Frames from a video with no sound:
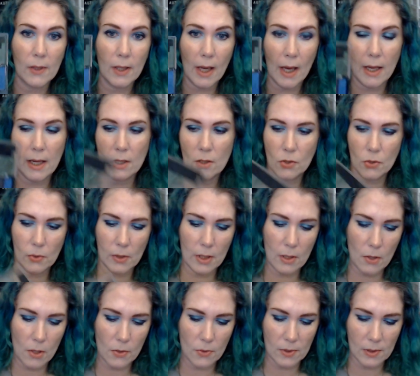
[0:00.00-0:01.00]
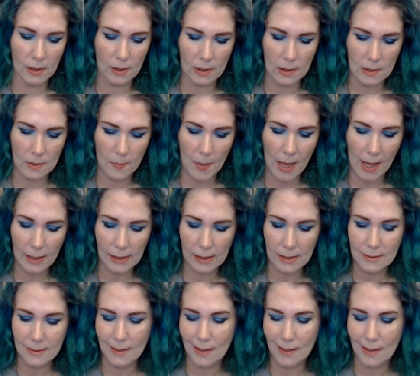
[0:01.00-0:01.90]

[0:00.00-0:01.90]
I enjoy using this palette